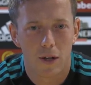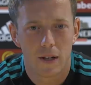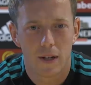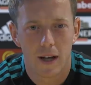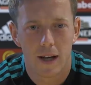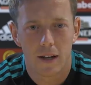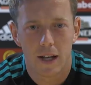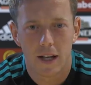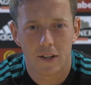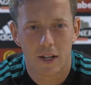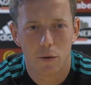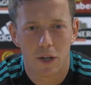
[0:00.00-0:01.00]
And like
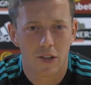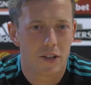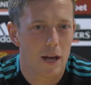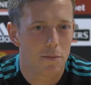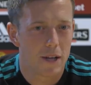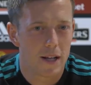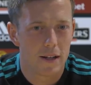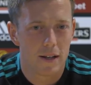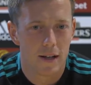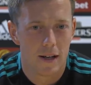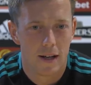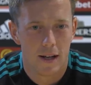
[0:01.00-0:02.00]
you said, when he stepped
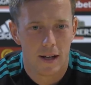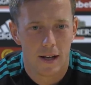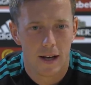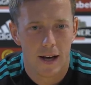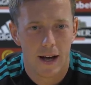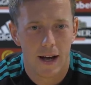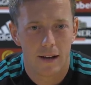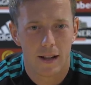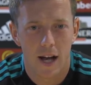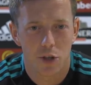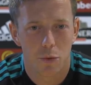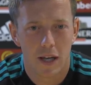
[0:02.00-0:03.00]
in
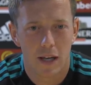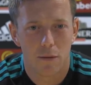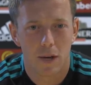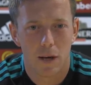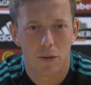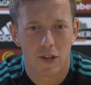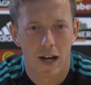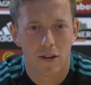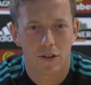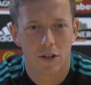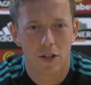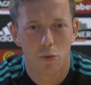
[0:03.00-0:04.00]
Last week he was
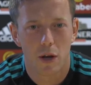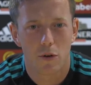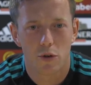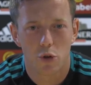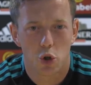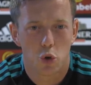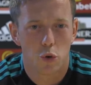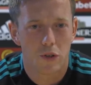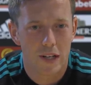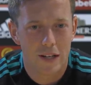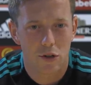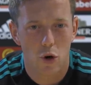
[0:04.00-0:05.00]
excellent as well, so it shows
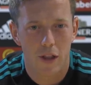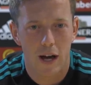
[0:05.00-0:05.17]
that he's got